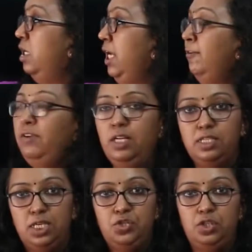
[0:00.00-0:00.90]

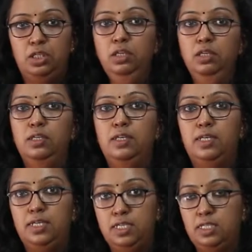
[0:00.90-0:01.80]
Inference engine
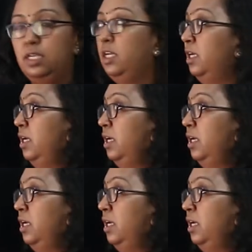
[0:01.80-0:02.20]
is